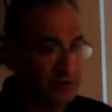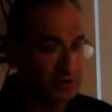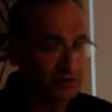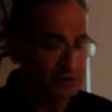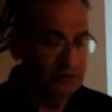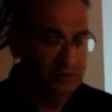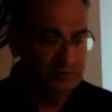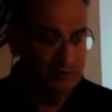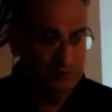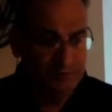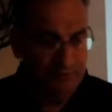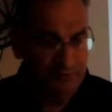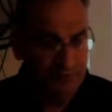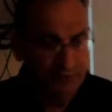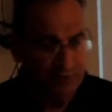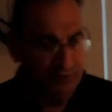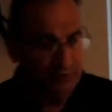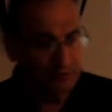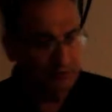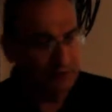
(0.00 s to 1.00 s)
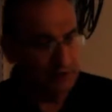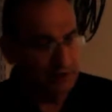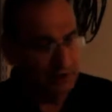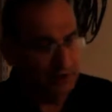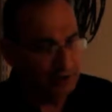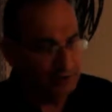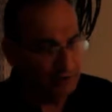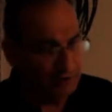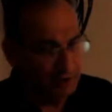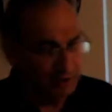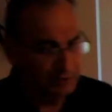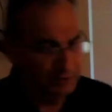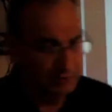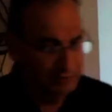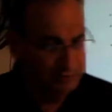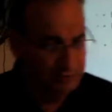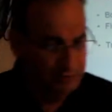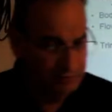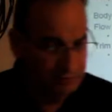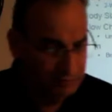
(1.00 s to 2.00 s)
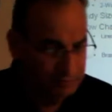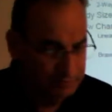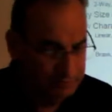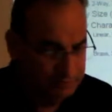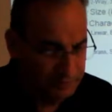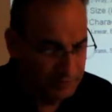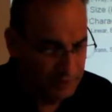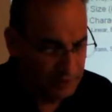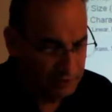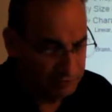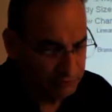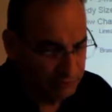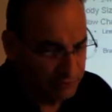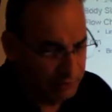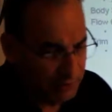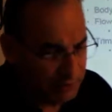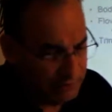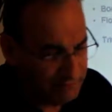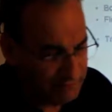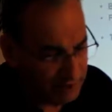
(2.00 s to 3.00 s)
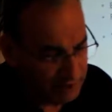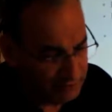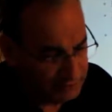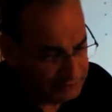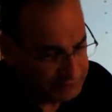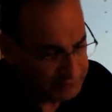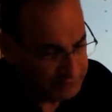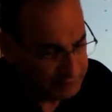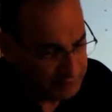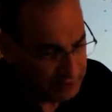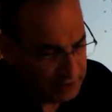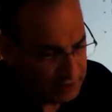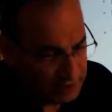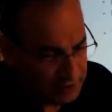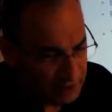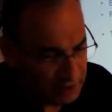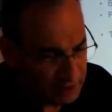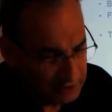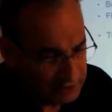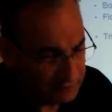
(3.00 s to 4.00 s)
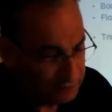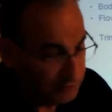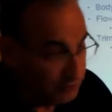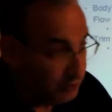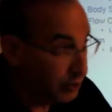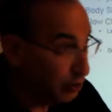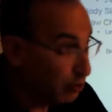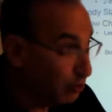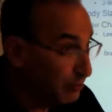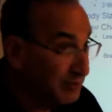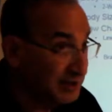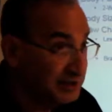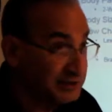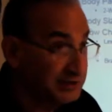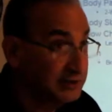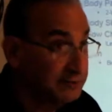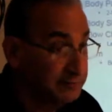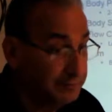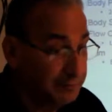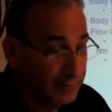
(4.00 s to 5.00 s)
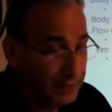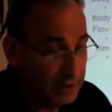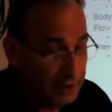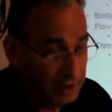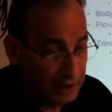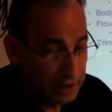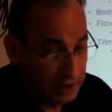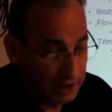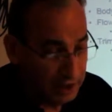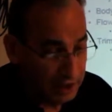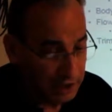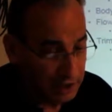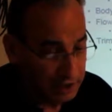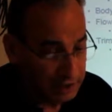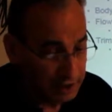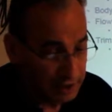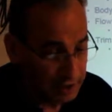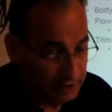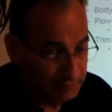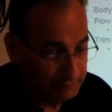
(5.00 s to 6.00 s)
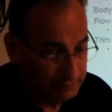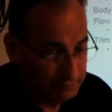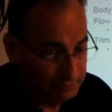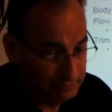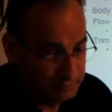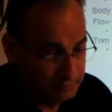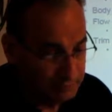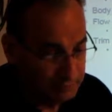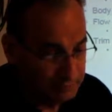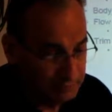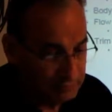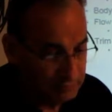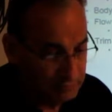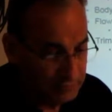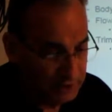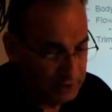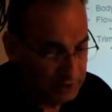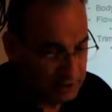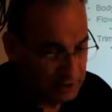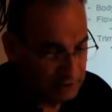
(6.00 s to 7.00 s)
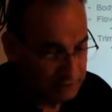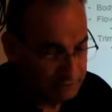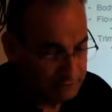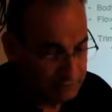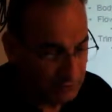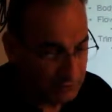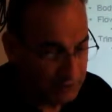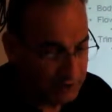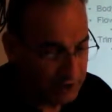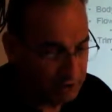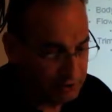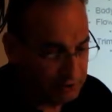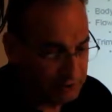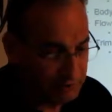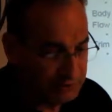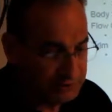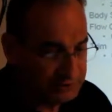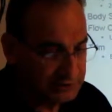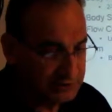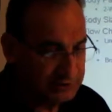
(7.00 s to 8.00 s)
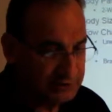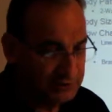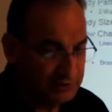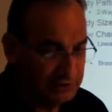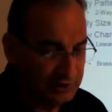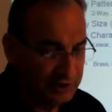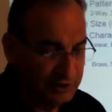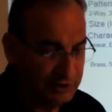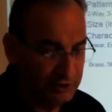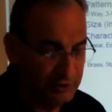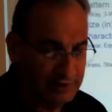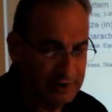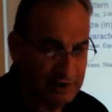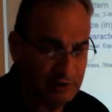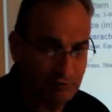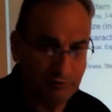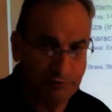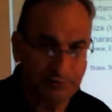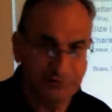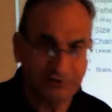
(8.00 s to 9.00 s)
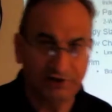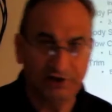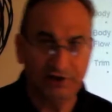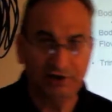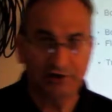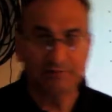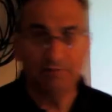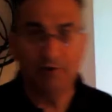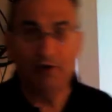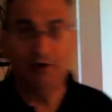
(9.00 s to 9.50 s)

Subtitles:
You know, two or three-way valves, diverting or mixing, and the flow characteristics: linear, equal percentage.